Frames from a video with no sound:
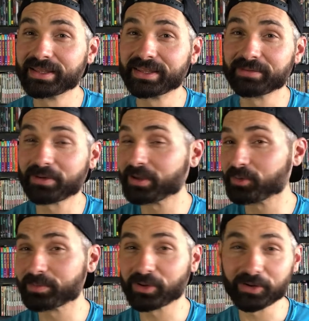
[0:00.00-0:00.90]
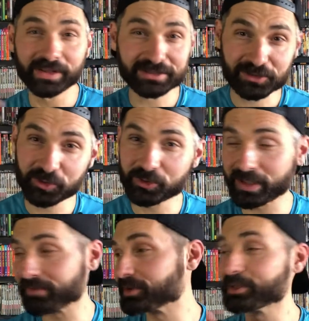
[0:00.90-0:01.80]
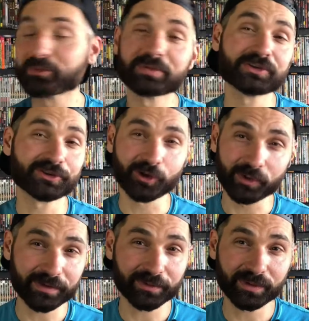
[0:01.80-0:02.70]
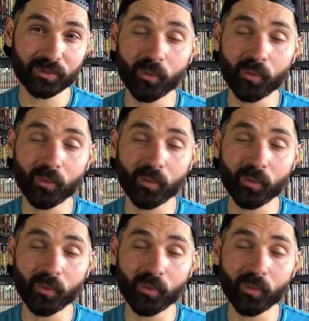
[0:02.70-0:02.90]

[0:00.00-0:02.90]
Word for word: they probably wouldn't be going to that school. Everything would be so different.